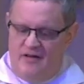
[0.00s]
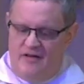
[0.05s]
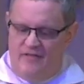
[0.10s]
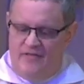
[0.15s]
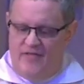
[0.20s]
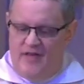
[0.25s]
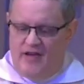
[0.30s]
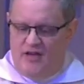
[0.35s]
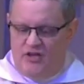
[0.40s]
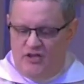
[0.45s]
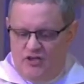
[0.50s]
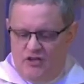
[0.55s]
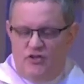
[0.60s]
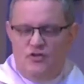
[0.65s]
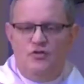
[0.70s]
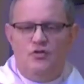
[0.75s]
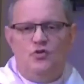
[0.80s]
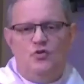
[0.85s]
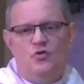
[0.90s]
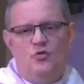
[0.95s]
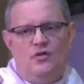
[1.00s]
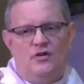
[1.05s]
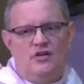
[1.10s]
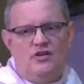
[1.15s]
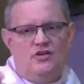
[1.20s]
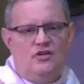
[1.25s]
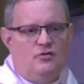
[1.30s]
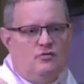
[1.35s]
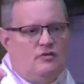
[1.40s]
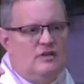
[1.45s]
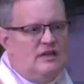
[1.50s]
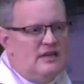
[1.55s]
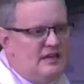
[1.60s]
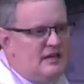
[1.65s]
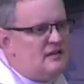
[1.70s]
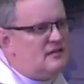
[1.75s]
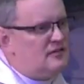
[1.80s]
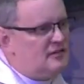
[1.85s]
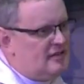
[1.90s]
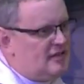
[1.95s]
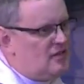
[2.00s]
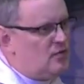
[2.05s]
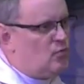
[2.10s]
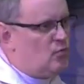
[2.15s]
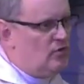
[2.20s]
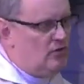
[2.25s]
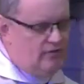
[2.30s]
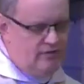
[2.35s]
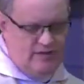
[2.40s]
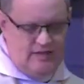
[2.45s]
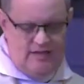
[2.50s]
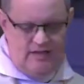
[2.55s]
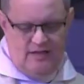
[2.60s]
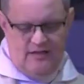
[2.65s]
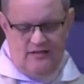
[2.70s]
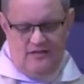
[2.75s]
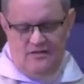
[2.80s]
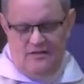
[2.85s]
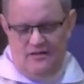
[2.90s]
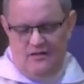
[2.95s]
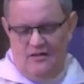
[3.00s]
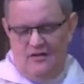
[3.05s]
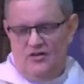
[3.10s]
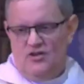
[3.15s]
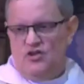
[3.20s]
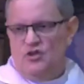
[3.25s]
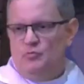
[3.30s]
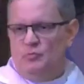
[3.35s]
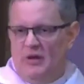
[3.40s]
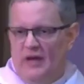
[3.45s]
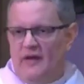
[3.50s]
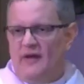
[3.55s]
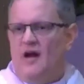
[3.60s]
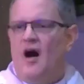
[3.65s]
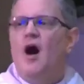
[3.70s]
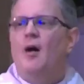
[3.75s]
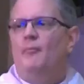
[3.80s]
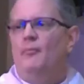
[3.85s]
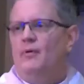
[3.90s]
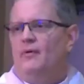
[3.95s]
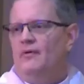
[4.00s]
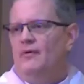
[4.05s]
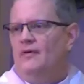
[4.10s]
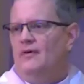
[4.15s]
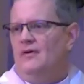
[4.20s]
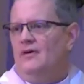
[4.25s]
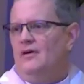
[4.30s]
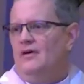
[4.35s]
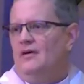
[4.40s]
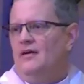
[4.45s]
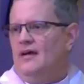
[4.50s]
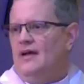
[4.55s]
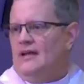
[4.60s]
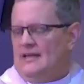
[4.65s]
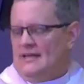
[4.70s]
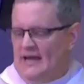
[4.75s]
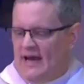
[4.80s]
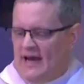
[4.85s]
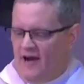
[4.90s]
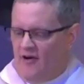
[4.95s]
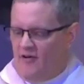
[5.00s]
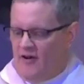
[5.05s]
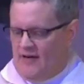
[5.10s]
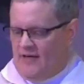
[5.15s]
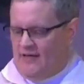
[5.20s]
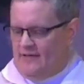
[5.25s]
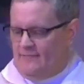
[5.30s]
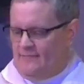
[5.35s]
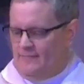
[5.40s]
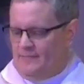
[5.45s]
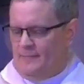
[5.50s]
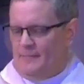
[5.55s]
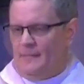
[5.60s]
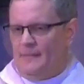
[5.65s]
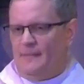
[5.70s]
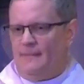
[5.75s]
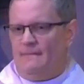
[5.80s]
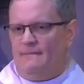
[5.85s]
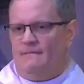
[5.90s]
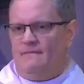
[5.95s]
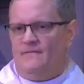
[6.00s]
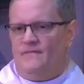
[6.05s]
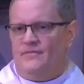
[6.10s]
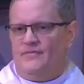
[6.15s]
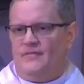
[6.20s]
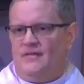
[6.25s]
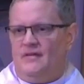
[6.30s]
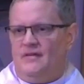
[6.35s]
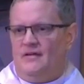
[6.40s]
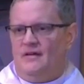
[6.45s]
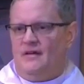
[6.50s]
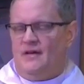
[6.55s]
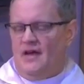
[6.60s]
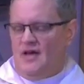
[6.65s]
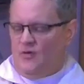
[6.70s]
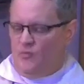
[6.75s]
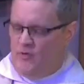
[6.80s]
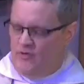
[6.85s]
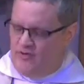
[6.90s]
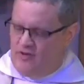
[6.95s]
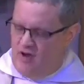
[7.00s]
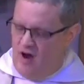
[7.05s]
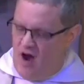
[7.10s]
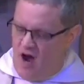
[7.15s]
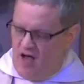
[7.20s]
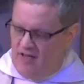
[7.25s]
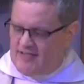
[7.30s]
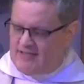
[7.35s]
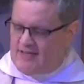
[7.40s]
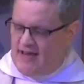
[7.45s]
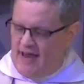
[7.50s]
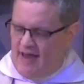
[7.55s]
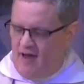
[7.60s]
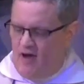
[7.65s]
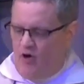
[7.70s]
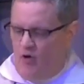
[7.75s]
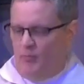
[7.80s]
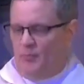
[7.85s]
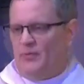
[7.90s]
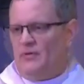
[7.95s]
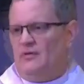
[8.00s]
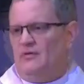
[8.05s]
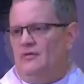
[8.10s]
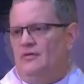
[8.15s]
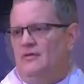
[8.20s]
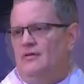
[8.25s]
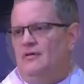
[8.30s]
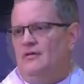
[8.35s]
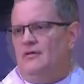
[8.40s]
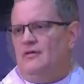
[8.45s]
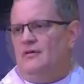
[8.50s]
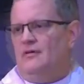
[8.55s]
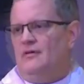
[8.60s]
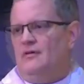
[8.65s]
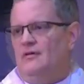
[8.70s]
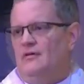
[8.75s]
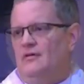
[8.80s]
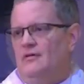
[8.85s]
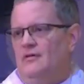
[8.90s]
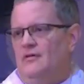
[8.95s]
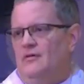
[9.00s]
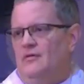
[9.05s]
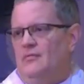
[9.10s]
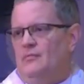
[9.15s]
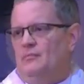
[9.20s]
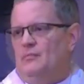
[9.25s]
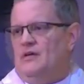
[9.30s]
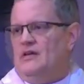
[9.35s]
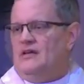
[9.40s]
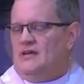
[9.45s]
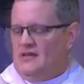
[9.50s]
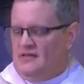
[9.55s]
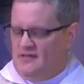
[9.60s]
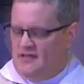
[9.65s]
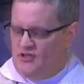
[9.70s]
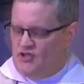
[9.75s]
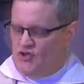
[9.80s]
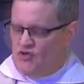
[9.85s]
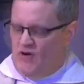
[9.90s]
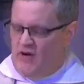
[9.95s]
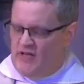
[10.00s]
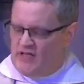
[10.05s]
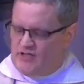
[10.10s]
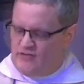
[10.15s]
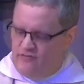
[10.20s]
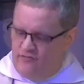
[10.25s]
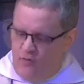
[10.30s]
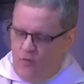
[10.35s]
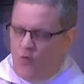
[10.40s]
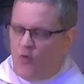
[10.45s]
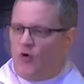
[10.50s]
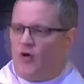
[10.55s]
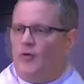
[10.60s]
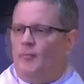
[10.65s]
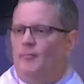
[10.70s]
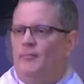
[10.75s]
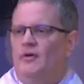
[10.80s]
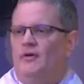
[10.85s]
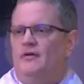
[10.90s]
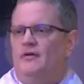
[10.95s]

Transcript: that you uniquely will need to pick up and carry. And with God's help, begin to transform